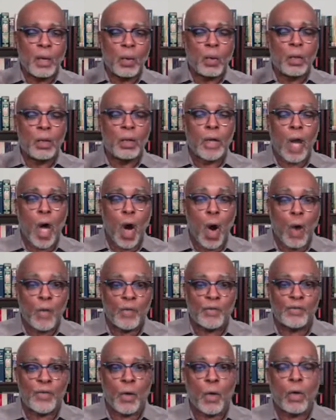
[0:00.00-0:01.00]
longed
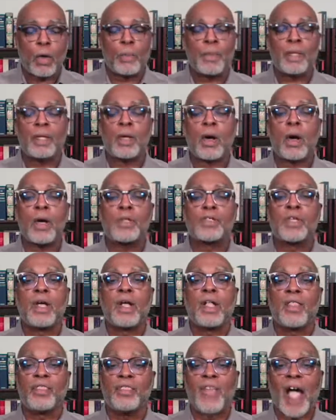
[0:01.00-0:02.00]
for because
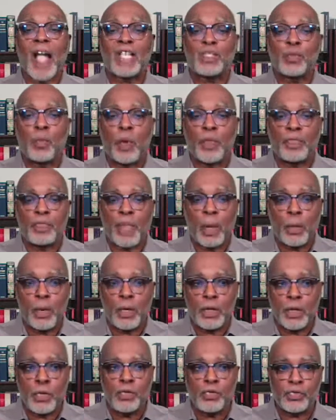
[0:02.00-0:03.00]
that's what they were
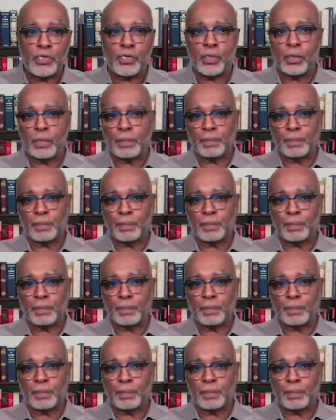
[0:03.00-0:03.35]
used to.